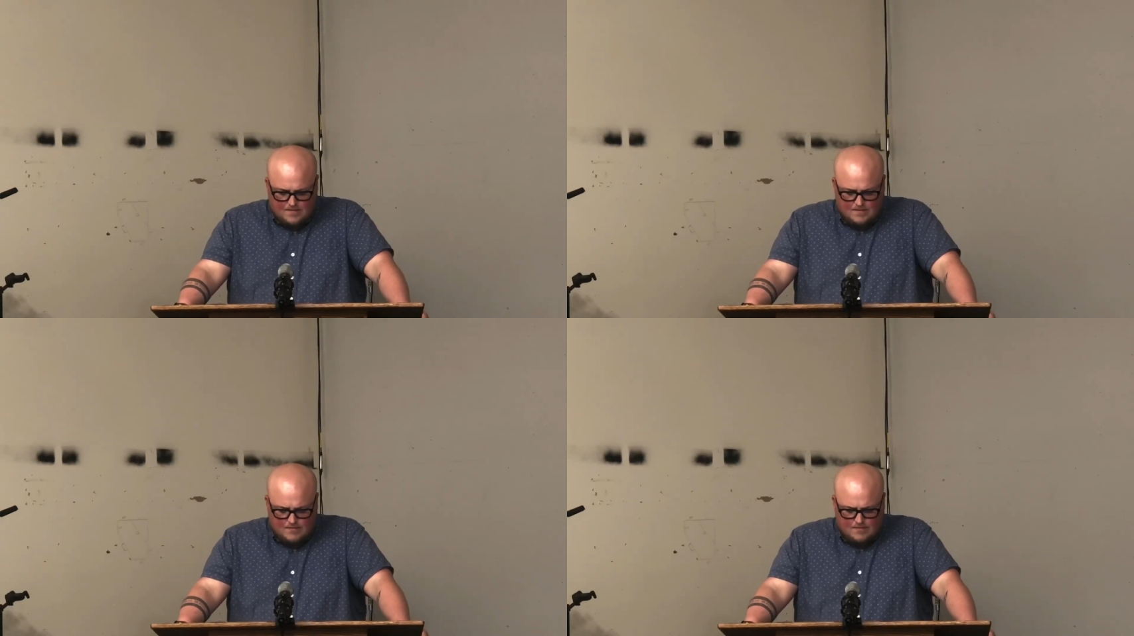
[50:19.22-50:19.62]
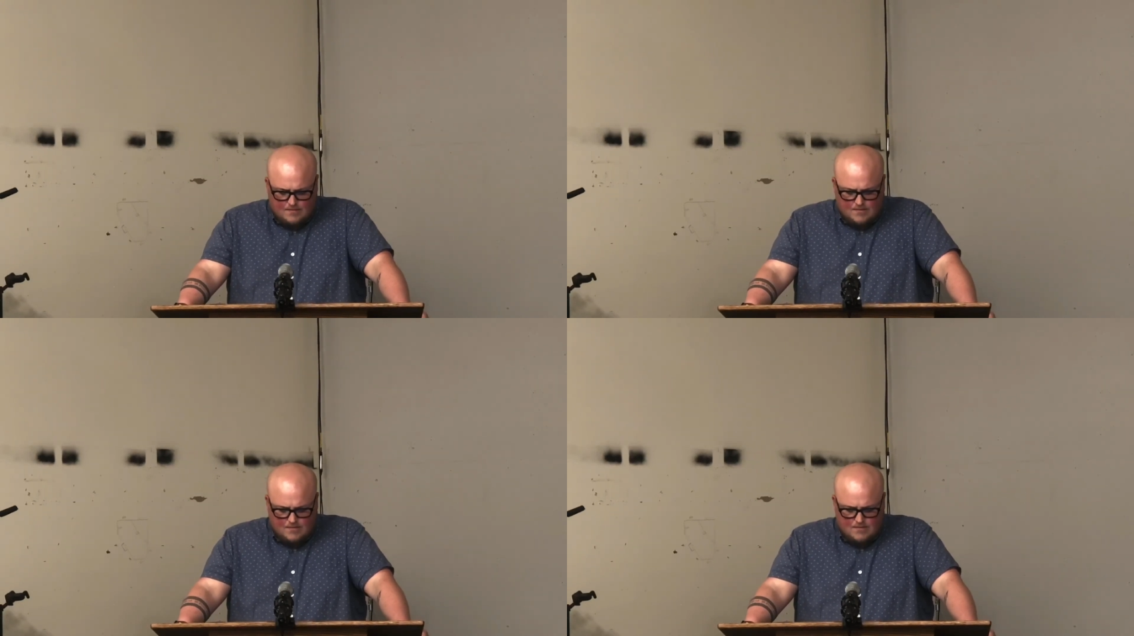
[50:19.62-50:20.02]

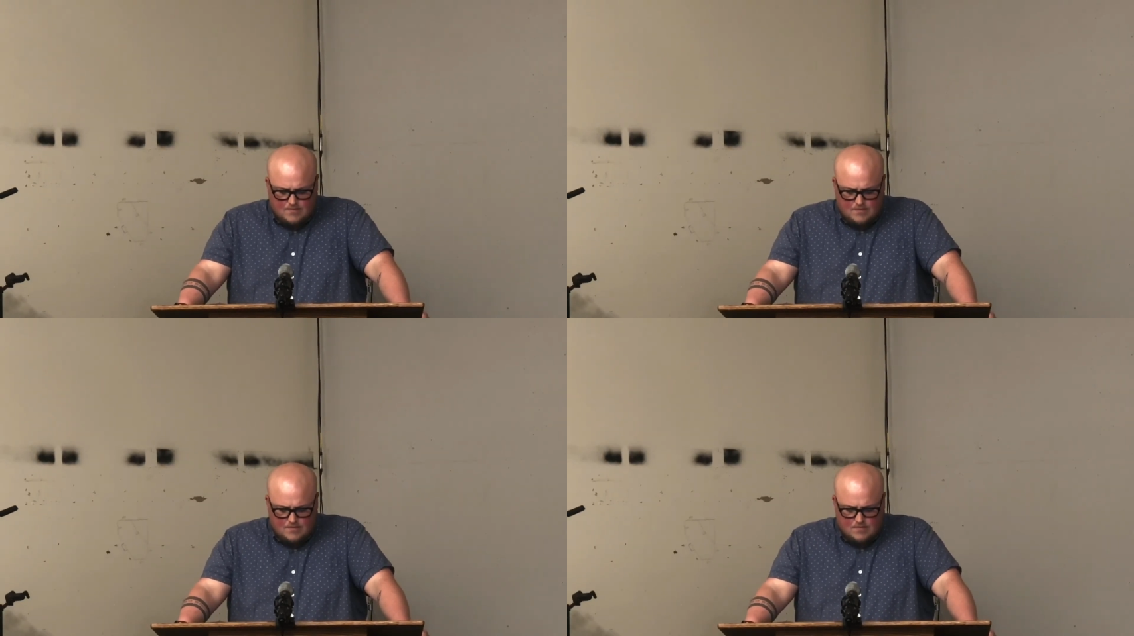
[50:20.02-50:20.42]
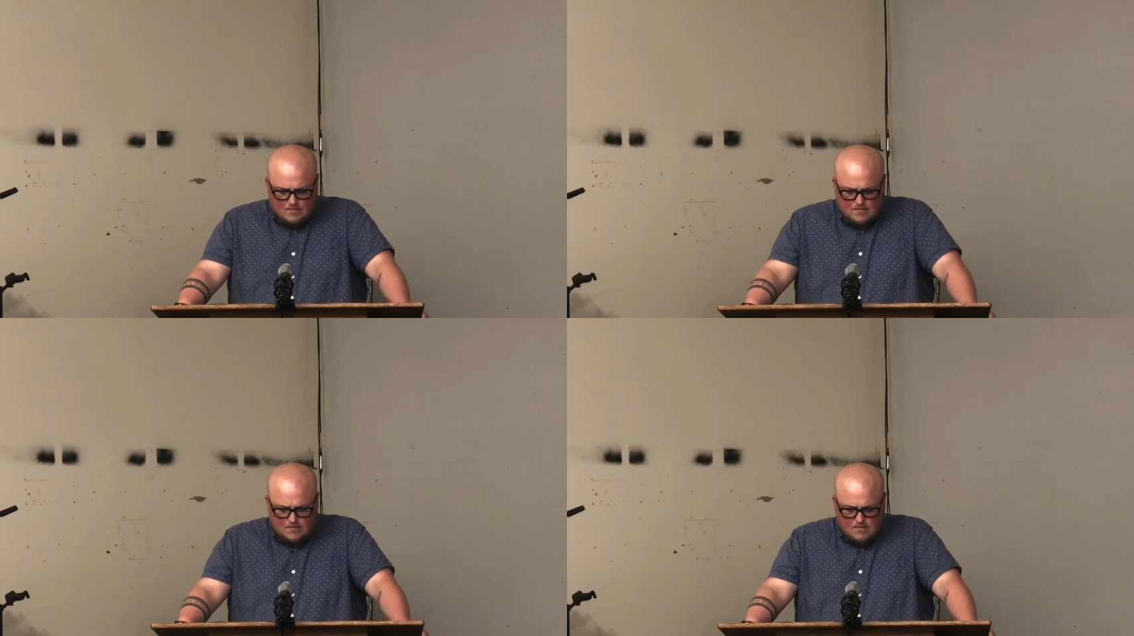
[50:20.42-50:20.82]

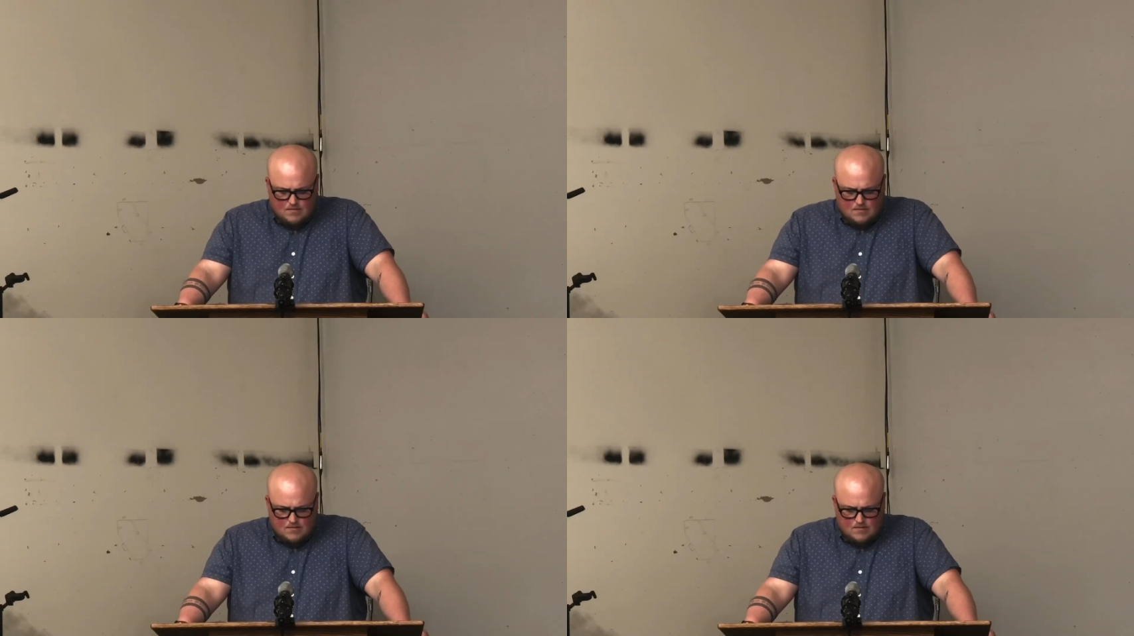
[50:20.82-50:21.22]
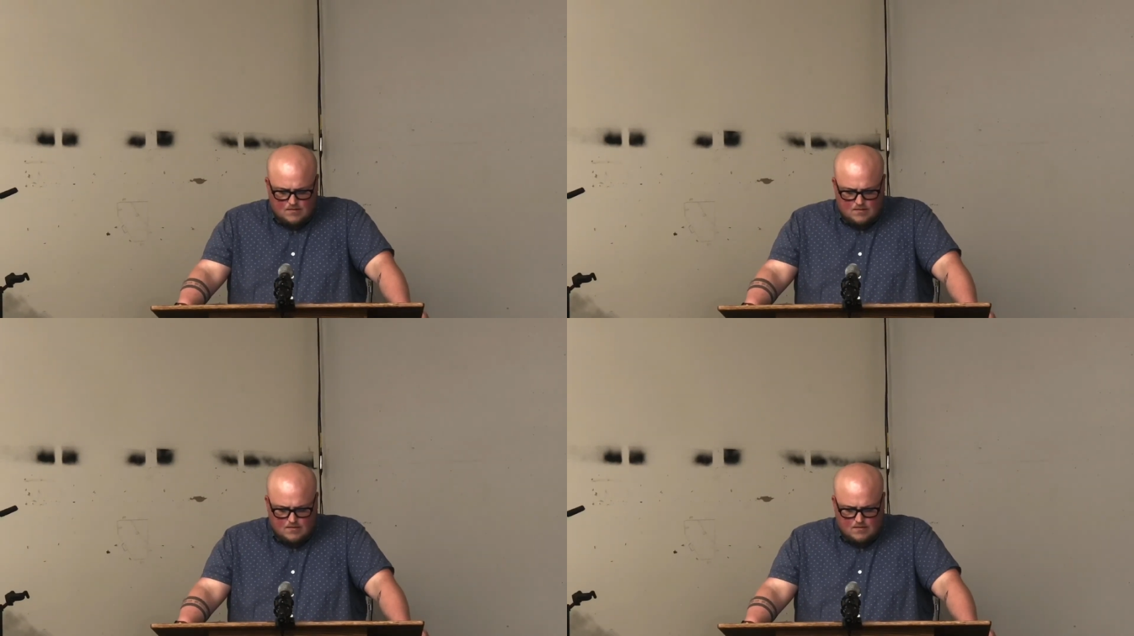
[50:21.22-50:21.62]

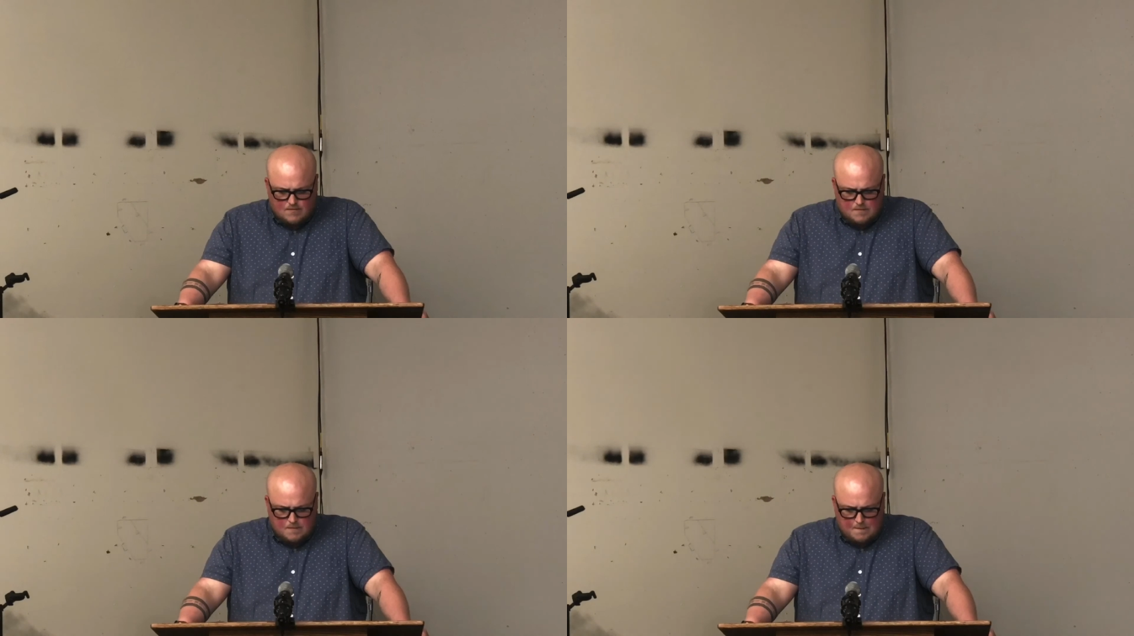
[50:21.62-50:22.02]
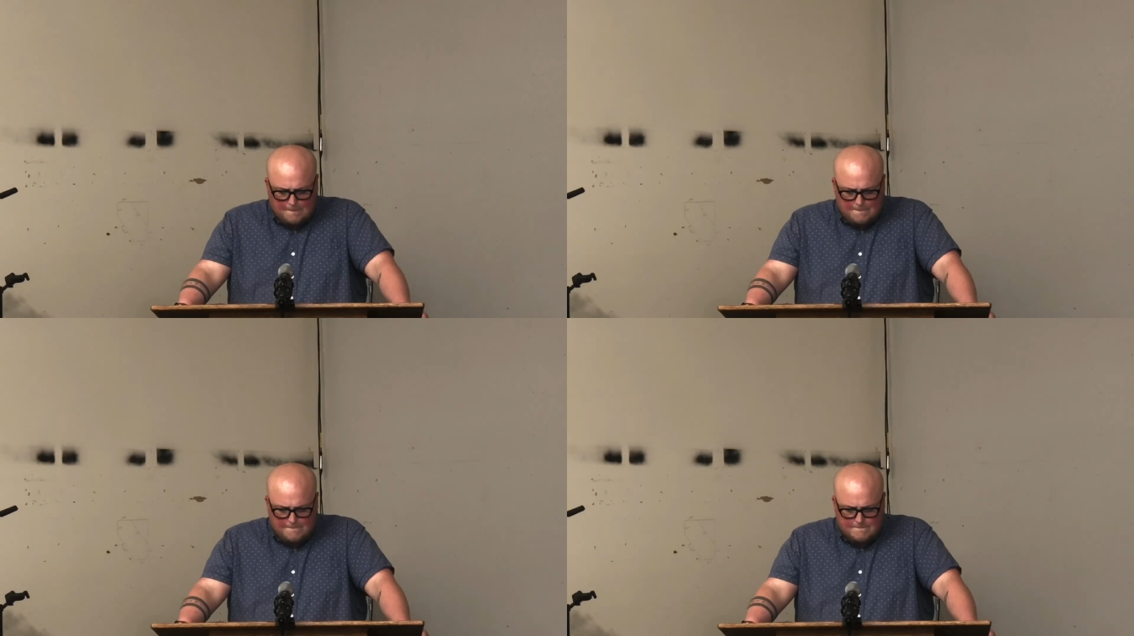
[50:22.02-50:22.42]

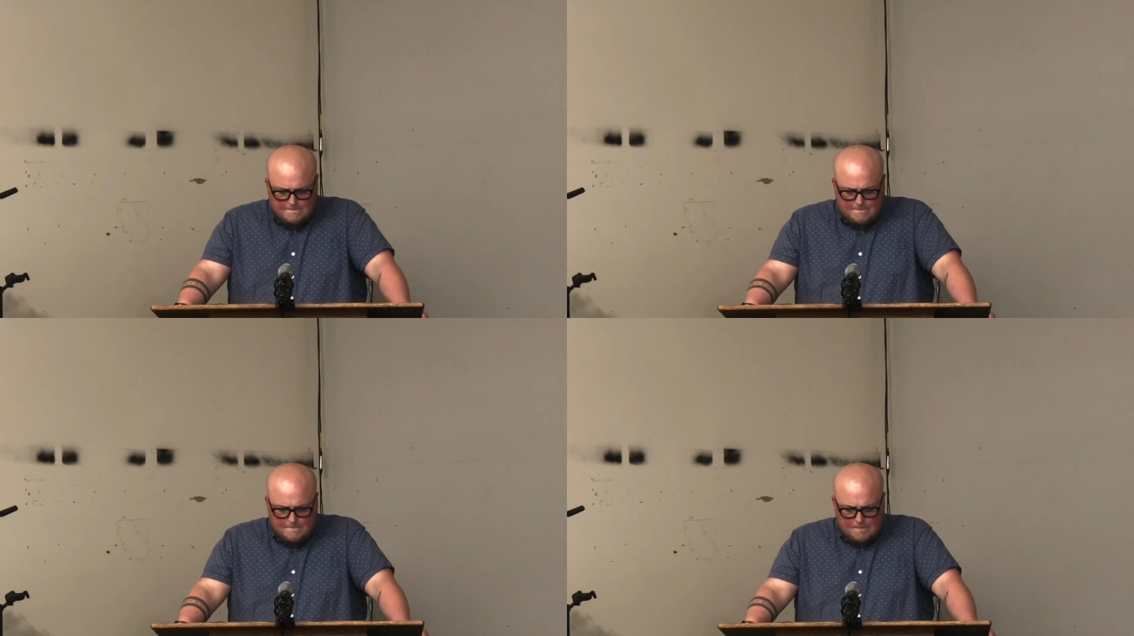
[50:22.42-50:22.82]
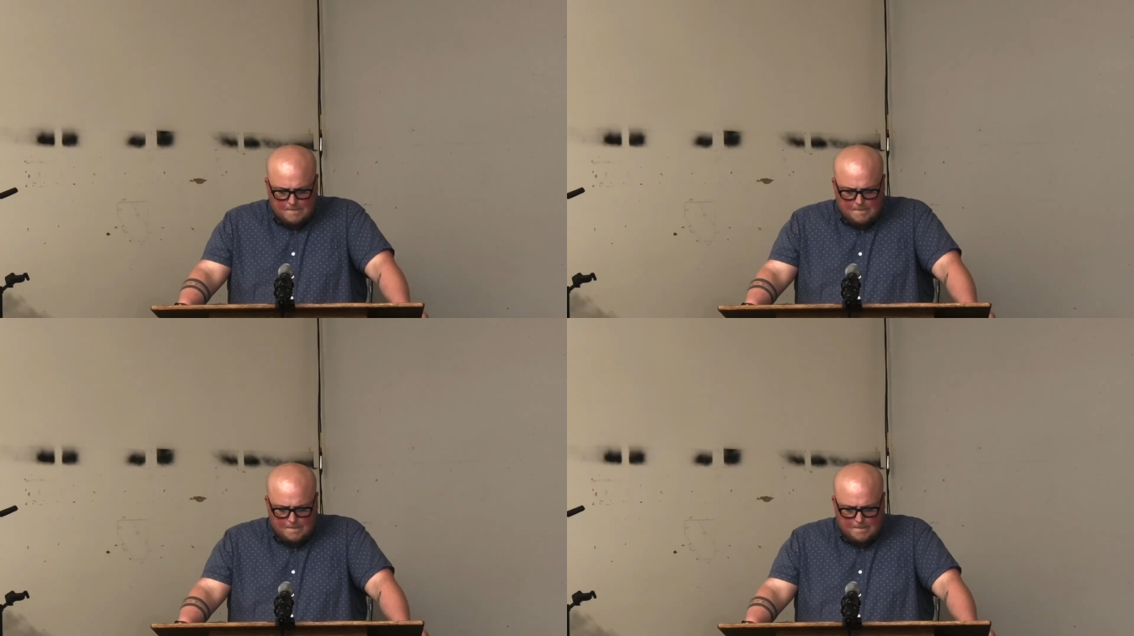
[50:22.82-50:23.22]

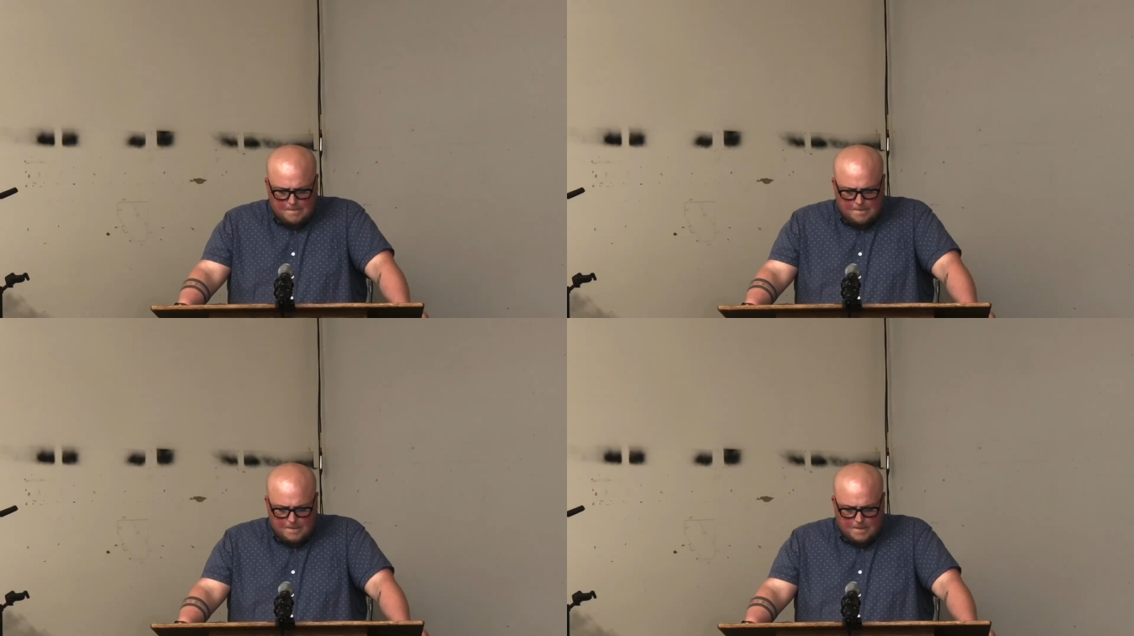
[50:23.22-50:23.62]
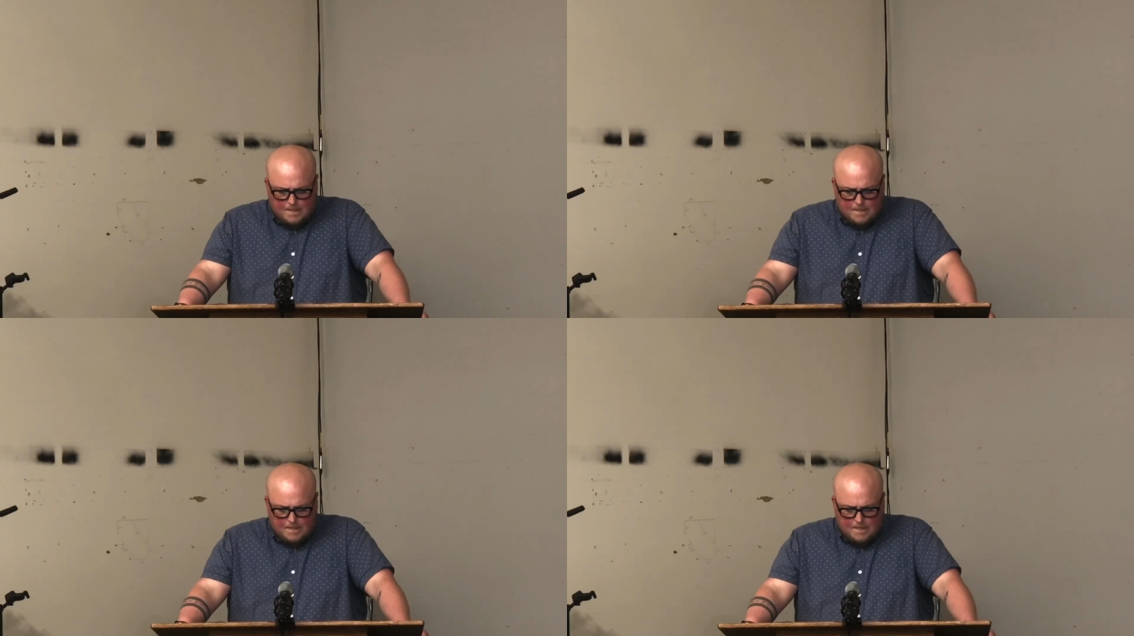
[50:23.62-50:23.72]
[no speech]